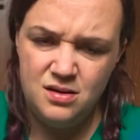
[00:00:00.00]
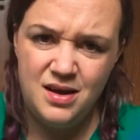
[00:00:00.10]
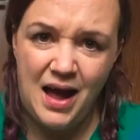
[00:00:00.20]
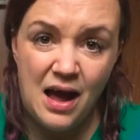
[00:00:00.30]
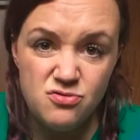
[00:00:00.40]

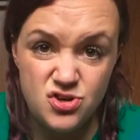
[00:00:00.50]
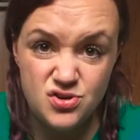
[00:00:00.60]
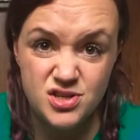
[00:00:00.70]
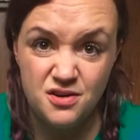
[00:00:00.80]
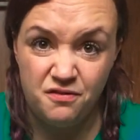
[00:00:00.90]
How did you
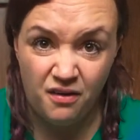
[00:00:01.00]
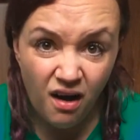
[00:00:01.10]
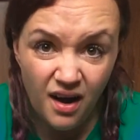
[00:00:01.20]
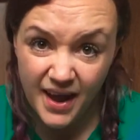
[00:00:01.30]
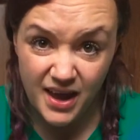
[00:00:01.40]

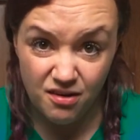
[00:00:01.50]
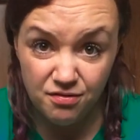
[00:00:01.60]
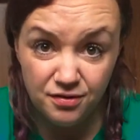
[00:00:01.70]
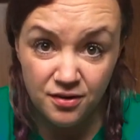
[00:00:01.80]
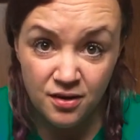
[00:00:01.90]

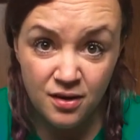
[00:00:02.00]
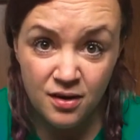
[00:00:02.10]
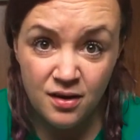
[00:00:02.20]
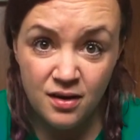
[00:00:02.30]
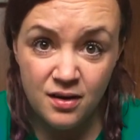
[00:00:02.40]
survive?
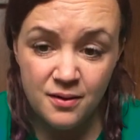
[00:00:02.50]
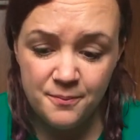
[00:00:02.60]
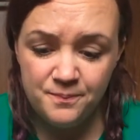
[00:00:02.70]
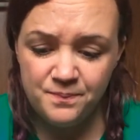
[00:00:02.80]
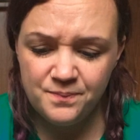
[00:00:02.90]

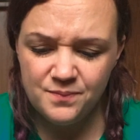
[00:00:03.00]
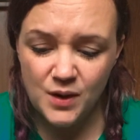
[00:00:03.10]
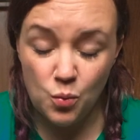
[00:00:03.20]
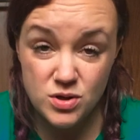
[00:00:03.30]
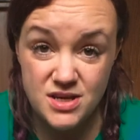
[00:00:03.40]

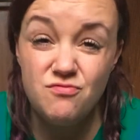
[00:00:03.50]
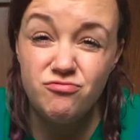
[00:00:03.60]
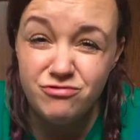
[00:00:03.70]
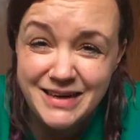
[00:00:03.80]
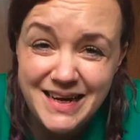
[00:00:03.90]
Was it
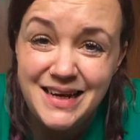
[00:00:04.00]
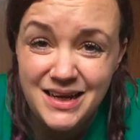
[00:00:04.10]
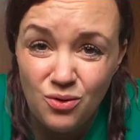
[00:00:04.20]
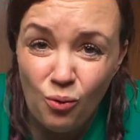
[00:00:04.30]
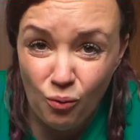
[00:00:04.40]

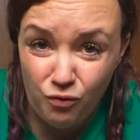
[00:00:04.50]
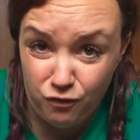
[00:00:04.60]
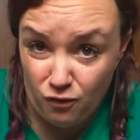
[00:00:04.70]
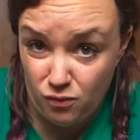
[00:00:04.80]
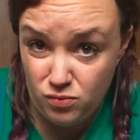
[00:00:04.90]
really
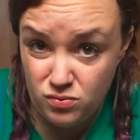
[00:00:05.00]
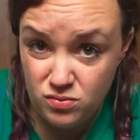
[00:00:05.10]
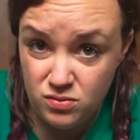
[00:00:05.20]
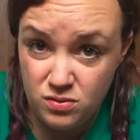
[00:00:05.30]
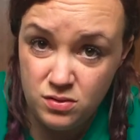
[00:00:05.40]
awful?
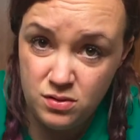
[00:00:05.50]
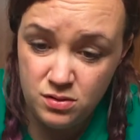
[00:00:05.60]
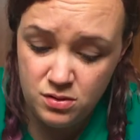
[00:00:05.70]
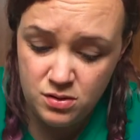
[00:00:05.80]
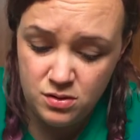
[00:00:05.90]

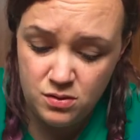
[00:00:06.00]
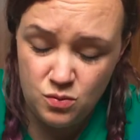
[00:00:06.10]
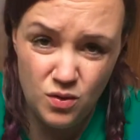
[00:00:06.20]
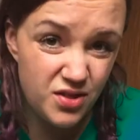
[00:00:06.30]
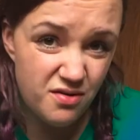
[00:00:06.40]

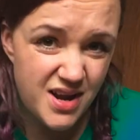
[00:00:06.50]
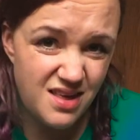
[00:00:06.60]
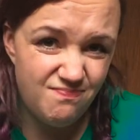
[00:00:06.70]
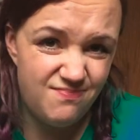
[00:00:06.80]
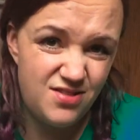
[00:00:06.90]
Were there
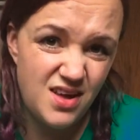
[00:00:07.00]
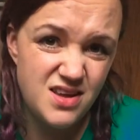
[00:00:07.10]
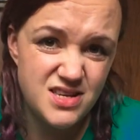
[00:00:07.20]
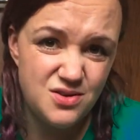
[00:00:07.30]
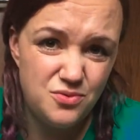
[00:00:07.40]
any
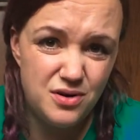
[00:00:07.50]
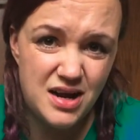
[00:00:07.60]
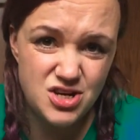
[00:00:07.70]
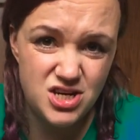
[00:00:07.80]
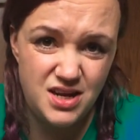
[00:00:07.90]
things that were
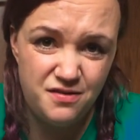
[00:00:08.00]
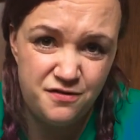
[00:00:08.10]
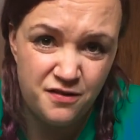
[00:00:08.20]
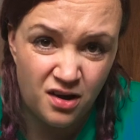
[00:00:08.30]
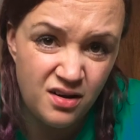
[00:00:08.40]
actually
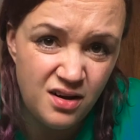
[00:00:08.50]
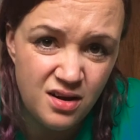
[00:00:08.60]
fun?